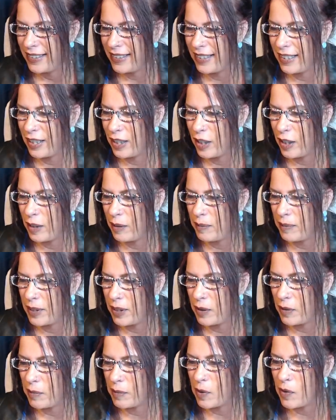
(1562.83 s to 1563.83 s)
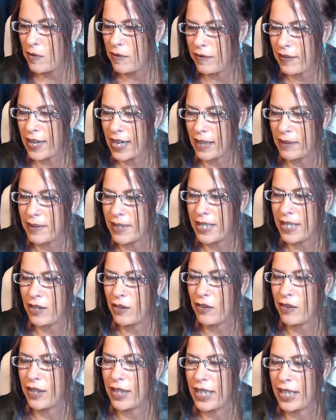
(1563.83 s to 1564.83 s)
Um, there are bone fragments and
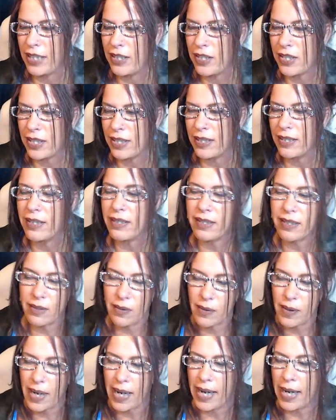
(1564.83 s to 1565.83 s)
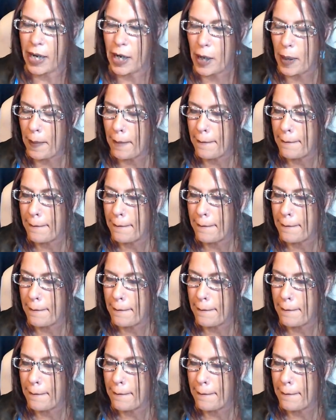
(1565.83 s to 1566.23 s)
creations. Okay.